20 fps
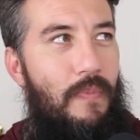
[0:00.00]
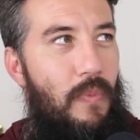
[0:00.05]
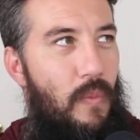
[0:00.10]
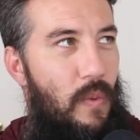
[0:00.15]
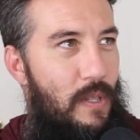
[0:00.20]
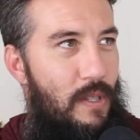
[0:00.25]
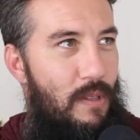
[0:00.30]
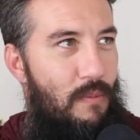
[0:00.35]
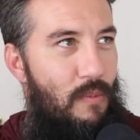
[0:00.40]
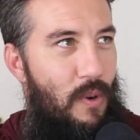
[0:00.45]

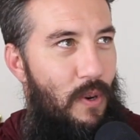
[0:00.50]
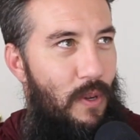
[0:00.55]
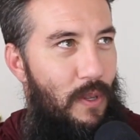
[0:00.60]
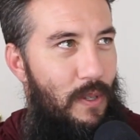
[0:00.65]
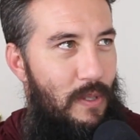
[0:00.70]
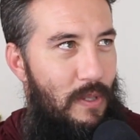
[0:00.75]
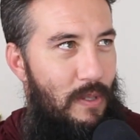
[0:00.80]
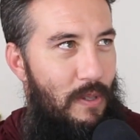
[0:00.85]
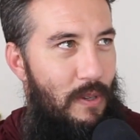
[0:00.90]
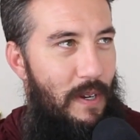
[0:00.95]
What's the moral
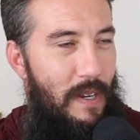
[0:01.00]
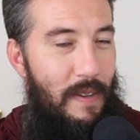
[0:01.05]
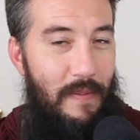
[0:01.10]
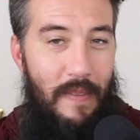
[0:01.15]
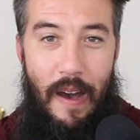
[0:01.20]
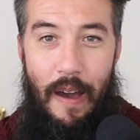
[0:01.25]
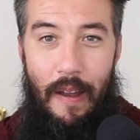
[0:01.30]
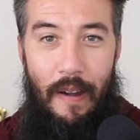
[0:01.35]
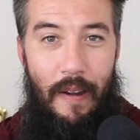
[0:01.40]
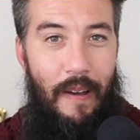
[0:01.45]
of the story?
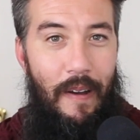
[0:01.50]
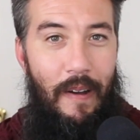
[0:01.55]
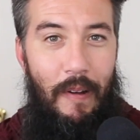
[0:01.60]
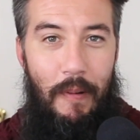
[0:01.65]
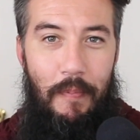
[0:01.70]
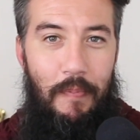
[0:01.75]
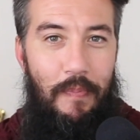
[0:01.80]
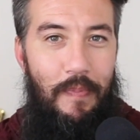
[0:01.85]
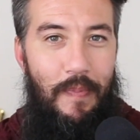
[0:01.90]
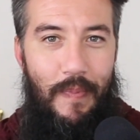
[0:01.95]
I don't
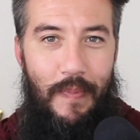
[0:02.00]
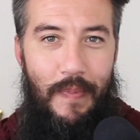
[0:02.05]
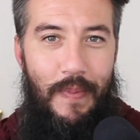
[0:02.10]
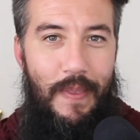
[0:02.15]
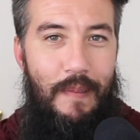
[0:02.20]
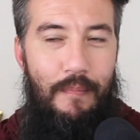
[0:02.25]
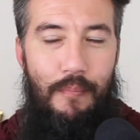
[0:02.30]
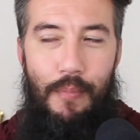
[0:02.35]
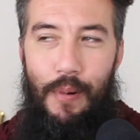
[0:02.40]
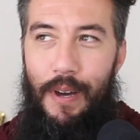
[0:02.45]
know.
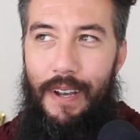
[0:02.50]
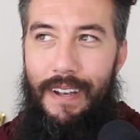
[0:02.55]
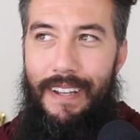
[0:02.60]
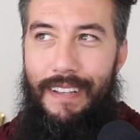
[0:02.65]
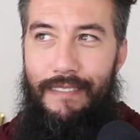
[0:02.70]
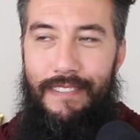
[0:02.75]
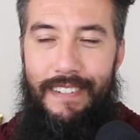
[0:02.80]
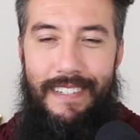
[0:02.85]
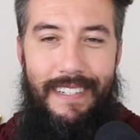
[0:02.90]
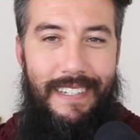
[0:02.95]
But
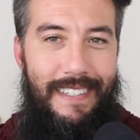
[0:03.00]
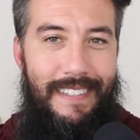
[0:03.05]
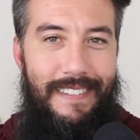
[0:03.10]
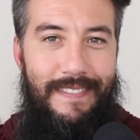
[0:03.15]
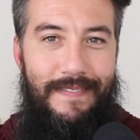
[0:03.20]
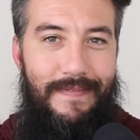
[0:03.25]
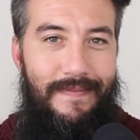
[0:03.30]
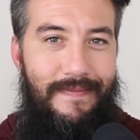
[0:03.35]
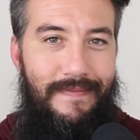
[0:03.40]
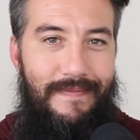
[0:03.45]
if a
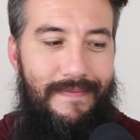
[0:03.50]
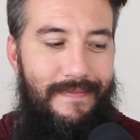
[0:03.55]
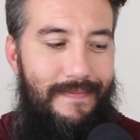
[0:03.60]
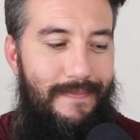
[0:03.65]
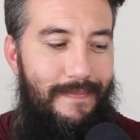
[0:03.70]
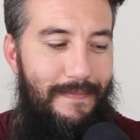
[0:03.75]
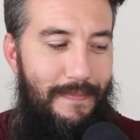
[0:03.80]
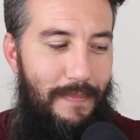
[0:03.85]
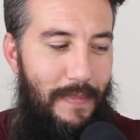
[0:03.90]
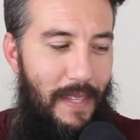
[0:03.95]

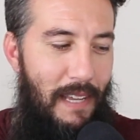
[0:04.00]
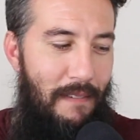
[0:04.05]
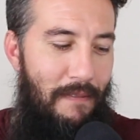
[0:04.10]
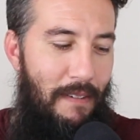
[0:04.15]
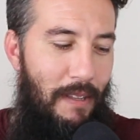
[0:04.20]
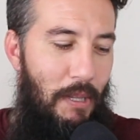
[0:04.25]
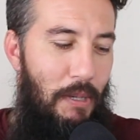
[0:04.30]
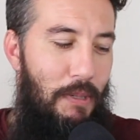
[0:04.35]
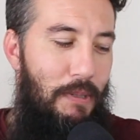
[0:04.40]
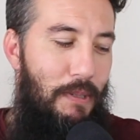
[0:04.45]

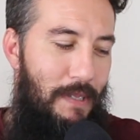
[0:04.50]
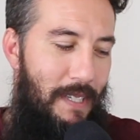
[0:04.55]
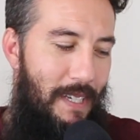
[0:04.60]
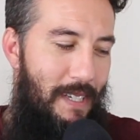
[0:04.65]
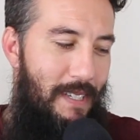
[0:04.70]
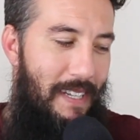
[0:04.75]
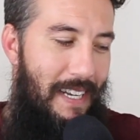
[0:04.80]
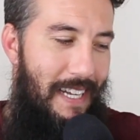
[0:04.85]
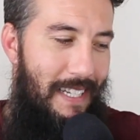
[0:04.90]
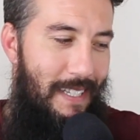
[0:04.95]
local
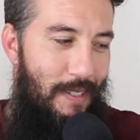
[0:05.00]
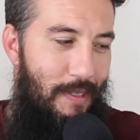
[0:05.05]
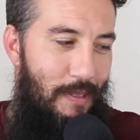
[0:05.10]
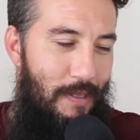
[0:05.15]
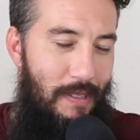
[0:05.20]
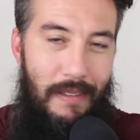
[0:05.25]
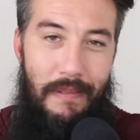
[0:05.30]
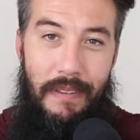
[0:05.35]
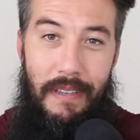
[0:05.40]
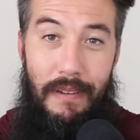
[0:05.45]
tells you not to
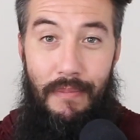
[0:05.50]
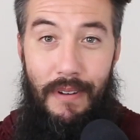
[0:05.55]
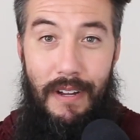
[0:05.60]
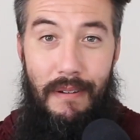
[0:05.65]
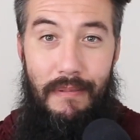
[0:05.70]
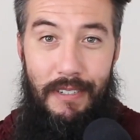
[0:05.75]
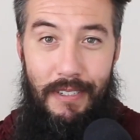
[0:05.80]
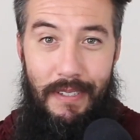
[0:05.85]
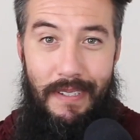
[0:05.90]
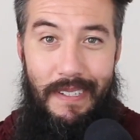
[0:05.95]
do something, you
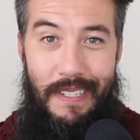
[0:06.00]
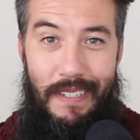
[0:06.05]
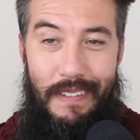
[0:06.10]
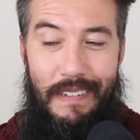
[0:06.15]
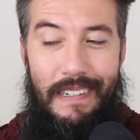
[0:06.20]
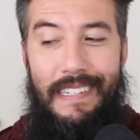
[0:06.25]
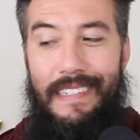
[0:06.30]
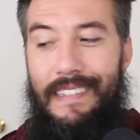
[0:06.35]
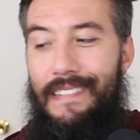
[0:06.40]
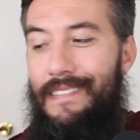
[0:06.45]
probably shouldn't
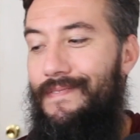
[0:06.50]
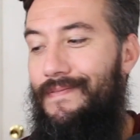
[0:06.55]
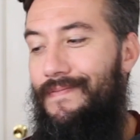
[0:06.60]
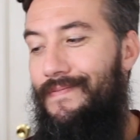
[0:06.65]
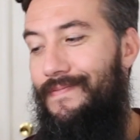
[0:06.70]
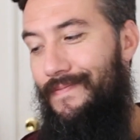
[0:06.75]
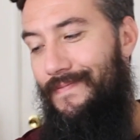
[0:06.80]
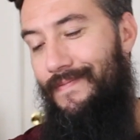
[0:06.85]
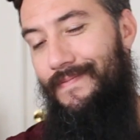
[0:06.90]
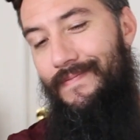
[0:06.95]
do it.
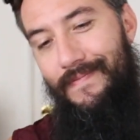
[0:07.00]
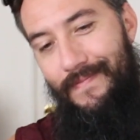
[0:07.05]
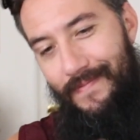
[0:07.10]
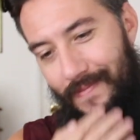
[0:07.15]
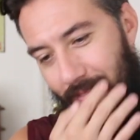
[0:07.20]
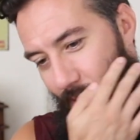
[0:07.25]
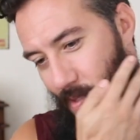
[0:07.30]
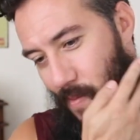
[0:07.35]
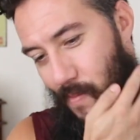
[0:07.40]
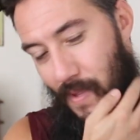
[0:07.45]

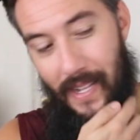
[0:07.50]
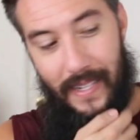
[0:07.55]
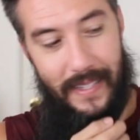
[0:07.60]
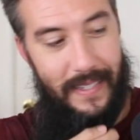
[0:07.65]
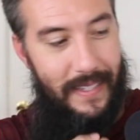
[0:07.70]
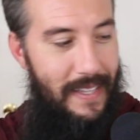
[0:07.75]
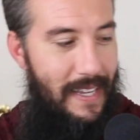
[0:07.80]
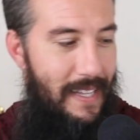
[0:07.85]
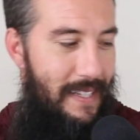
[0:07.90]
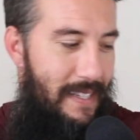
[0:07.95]

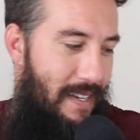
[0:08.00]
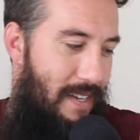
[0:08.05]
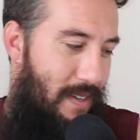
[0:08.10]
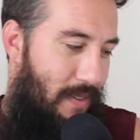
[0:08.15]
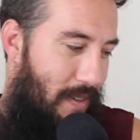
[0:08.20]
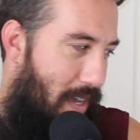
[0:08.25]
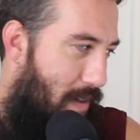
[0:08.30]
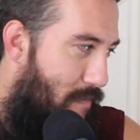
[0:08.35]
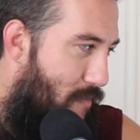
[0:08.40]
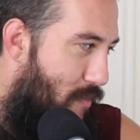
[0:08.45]
That's an
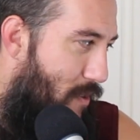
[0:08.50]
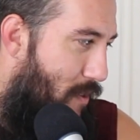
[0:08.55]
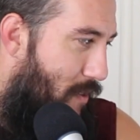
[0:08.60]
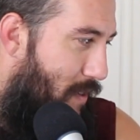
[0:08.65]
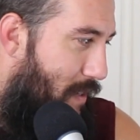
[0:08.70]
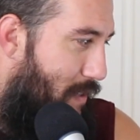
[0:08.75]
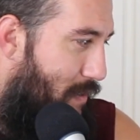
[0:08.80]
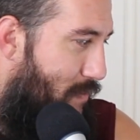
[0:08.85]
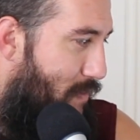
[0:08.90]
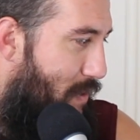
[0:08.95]
okay
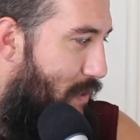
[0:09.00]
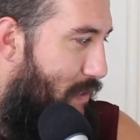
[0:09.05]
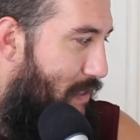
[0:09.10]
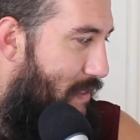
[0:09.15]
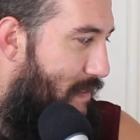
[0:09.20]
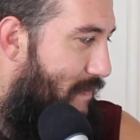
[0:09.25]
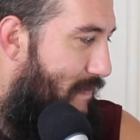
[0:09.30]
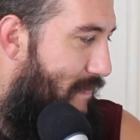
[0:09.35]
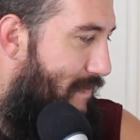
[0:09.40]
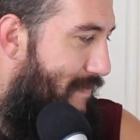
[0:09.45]
moral, I suppose.